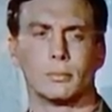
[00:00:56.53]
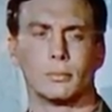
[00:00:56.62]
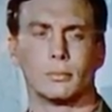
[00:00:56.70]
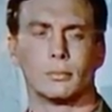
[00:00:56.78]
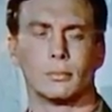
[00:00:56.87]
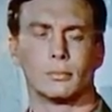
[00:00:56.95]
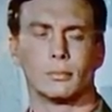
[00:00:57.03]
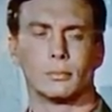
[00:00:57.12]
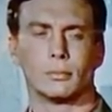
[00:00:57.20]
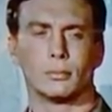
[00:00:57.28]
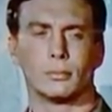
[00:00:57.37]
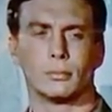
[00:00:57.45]

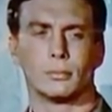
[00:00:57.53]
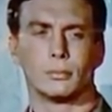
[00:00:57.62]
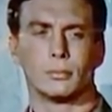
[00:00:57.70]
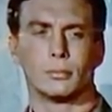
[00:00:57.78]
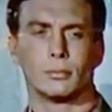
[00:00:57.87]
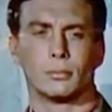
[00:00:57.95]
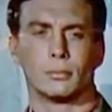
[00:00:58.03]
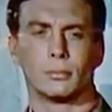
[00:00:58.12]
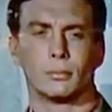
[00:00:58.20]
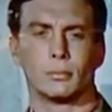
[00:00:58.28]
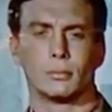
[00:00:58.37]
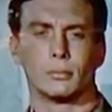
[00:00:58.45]

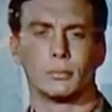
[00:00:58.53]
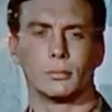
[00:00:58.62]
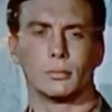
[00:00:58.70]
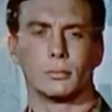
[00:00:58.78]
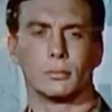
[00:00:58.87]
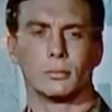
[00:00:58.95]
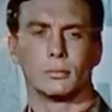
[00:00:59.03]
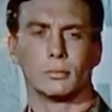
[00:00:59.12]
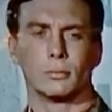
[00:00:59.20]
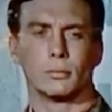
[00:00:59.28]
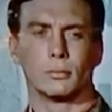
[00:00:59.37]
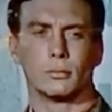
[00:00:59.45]

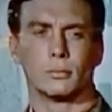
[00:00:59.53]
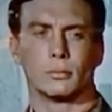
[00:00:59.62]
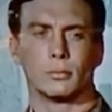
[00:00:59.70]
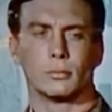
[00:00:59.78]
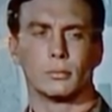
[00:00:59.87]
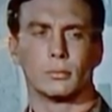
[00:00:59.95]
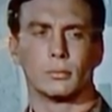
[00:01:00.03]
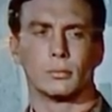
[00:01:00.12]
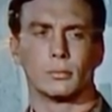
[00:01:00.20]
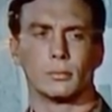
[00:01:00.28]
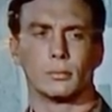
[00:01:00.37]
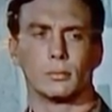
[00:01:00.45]

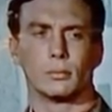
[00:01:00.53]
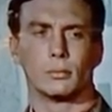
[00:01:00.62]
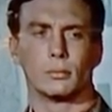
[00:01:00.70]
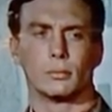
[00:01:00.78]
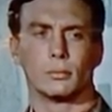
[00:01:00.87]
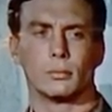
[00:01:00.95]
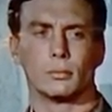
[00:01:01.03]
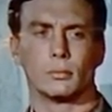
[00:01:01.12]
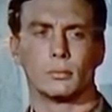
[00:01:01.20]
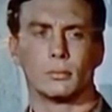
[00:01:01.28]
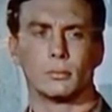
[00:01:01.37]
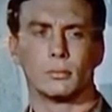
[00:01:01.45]

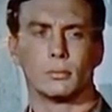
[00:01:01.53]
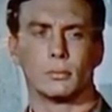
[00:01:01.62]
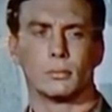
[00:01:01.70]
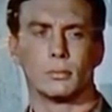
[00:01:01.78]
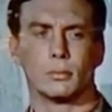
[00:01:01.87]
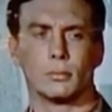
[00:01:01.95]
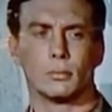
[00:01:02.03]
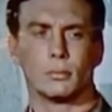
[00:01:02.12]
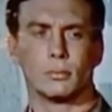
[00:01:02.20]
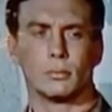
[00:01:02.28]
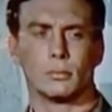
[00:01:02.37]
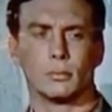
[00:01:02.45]

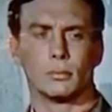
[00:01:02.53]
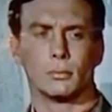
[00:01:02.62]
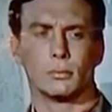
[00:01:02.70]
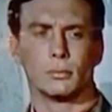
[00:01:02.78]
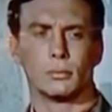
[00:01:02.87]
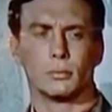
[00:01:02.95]
(silent)